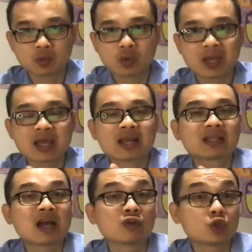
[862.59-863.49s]
We cut it
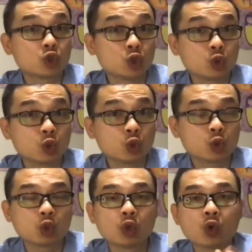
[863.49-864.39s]
down to
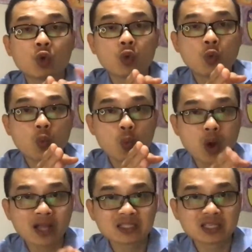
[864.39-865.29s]

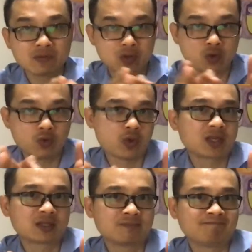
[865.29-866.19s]
once every 2
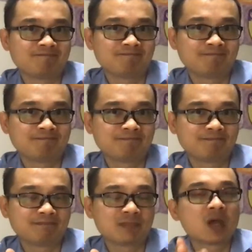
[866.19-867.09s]
weeks,
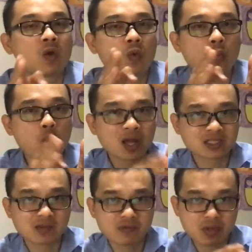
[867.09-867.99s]
once
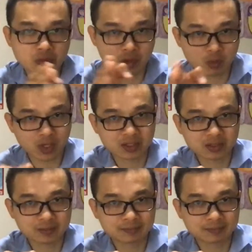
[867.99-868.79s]
every 3 weeks,